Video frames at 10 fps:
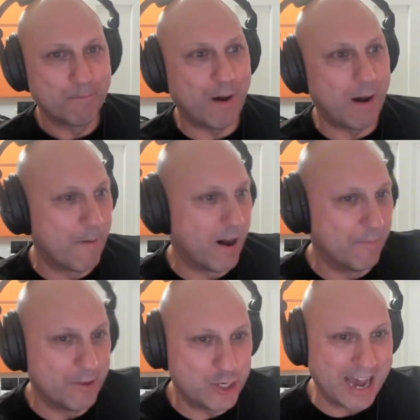Pump Up
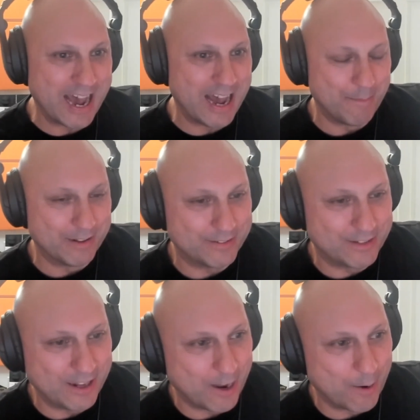the Jam and,
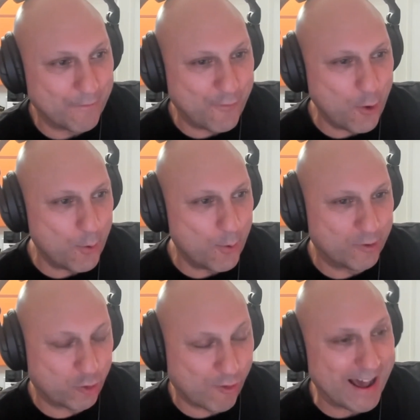a few
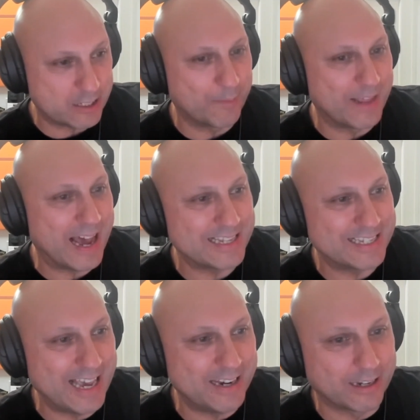tracks from the
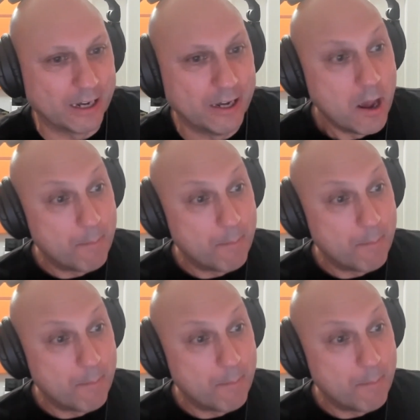Haçienda.